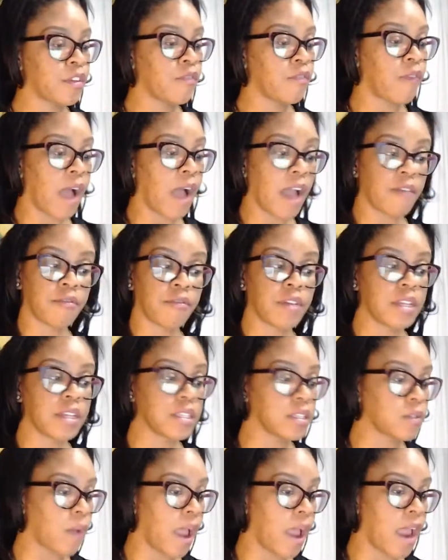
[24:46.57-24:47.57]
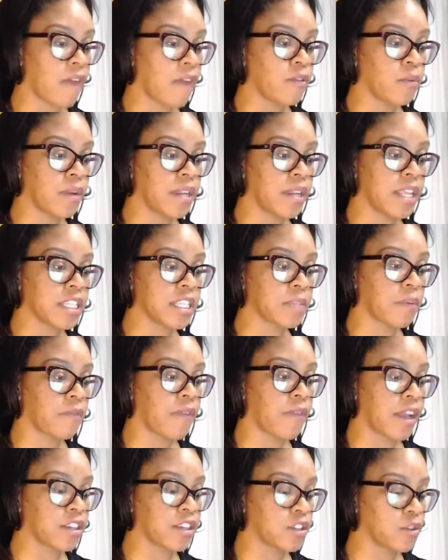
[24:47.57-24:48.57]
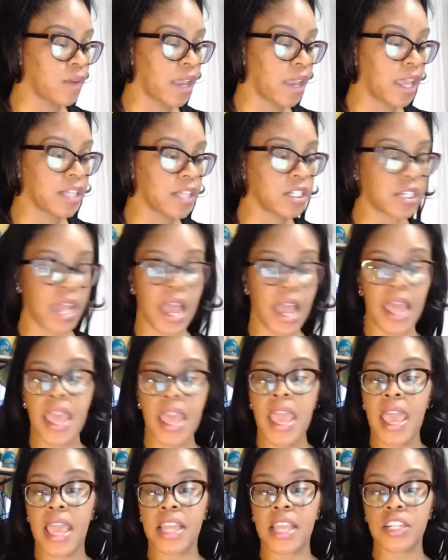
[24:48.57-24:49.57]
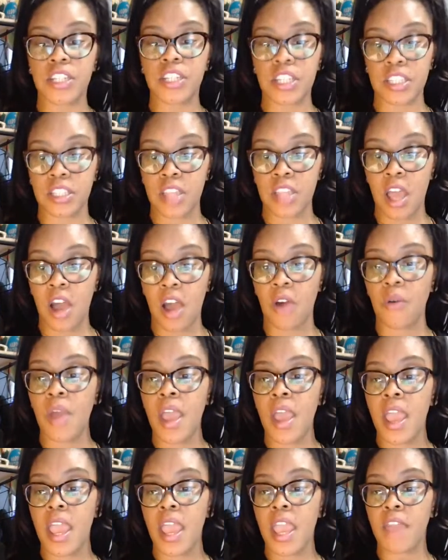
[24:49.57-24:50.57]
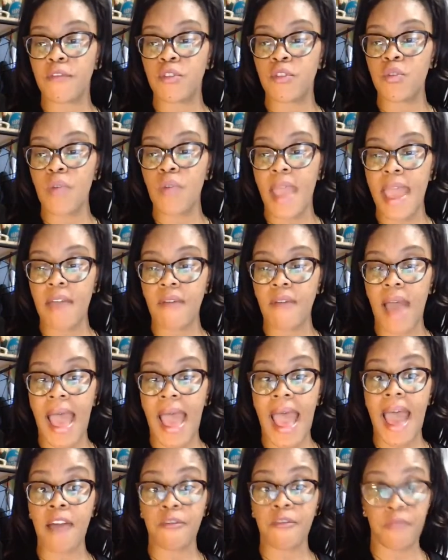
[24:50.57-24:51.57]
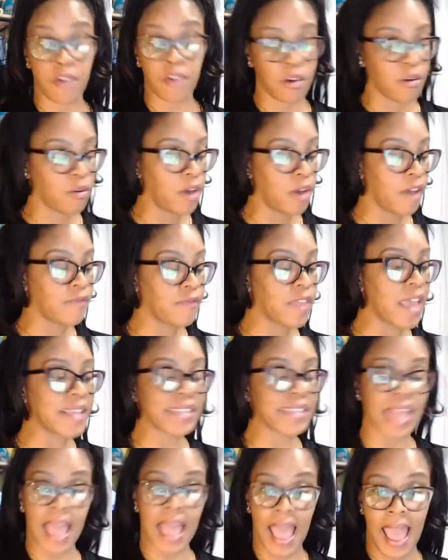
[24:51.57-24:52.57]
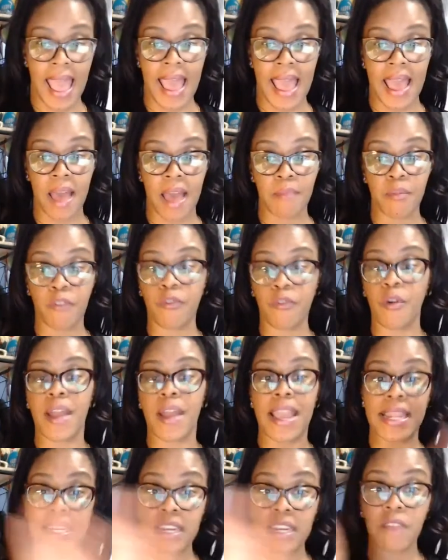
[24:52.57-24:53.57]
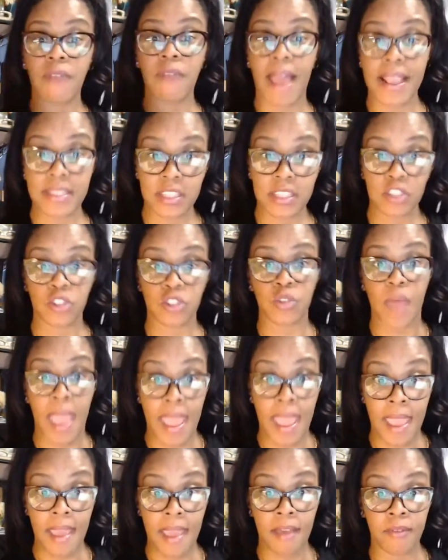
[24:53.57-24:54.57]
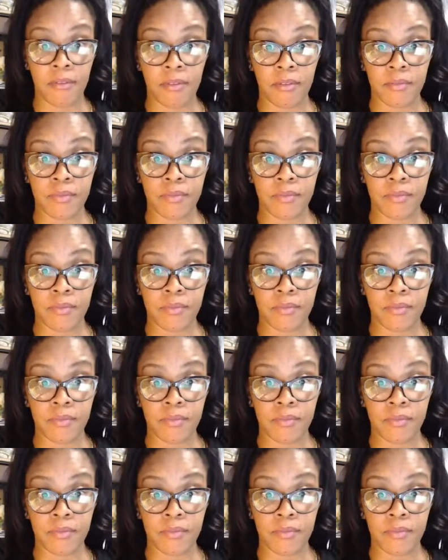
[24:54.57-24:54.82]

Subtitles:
5 reasons why everyone needs a professional headshot. And just know, if you have an iPhone, if there's an I before any device that you have,